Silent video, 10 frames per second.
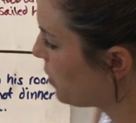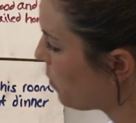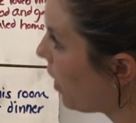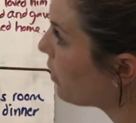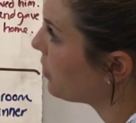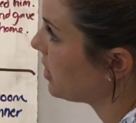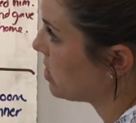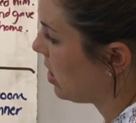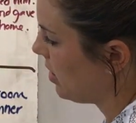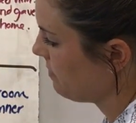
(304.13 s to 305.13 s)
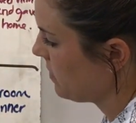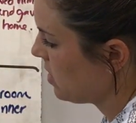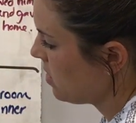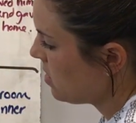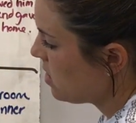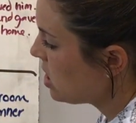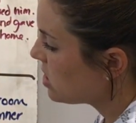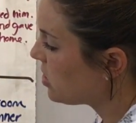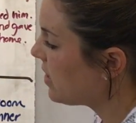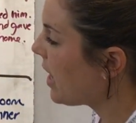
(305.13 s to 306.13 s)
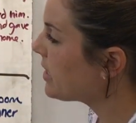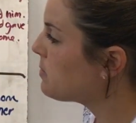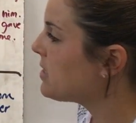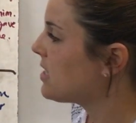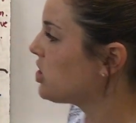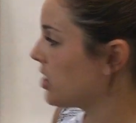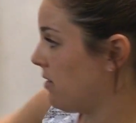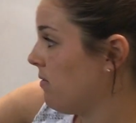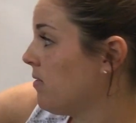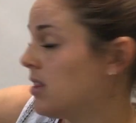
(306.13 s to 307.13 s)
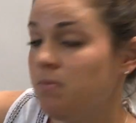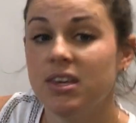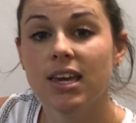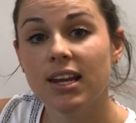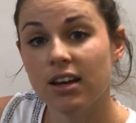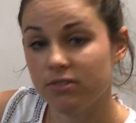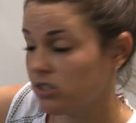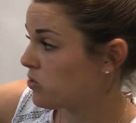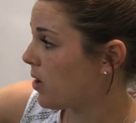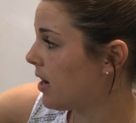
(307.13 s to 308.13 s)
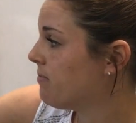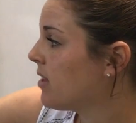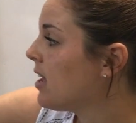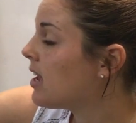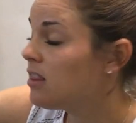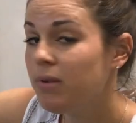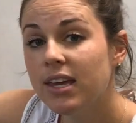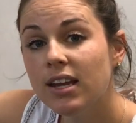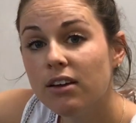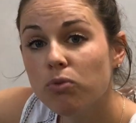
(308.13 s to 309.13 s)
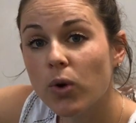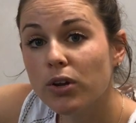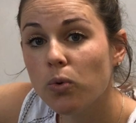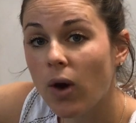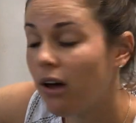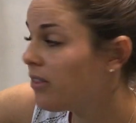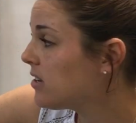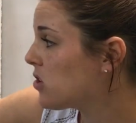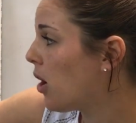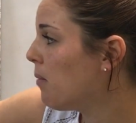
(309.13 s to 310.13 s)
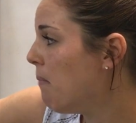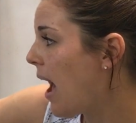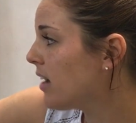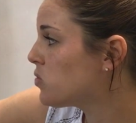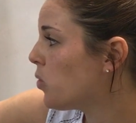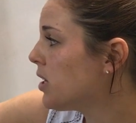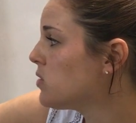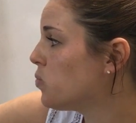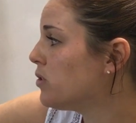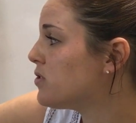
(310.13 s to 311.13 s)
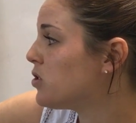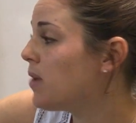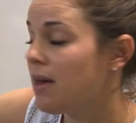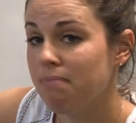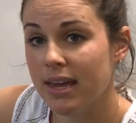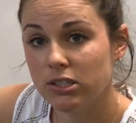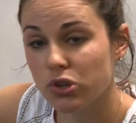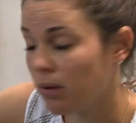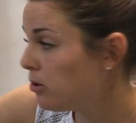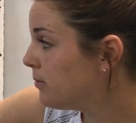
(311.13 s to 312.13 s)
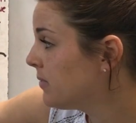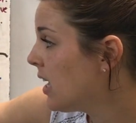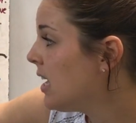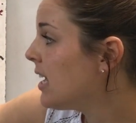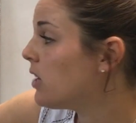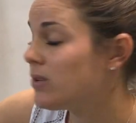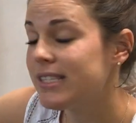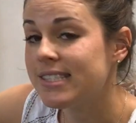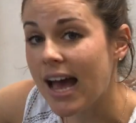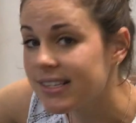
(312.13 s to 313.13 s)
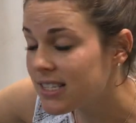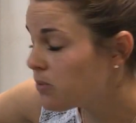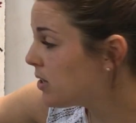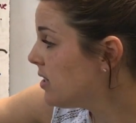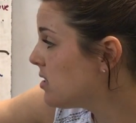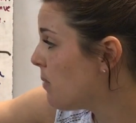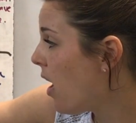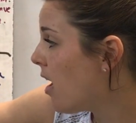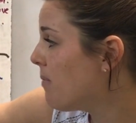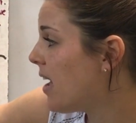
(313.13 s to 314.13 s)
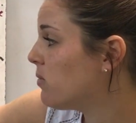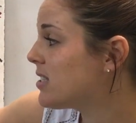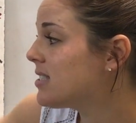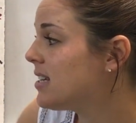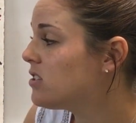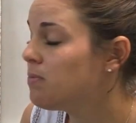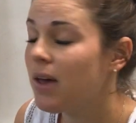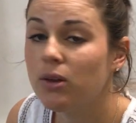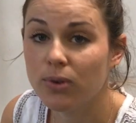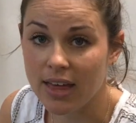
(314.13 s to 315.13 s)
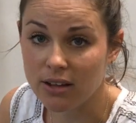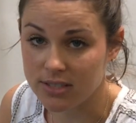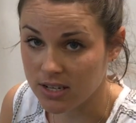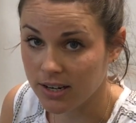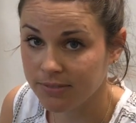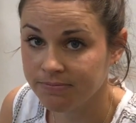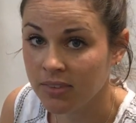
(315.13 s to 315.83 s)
the wild things are. So the exposition, the beginning of the story. In the beginning of Where the Wild Things Are, Max wore his wolf suit and made trouble. He was sassy with his mom and was sent to bed without dinner.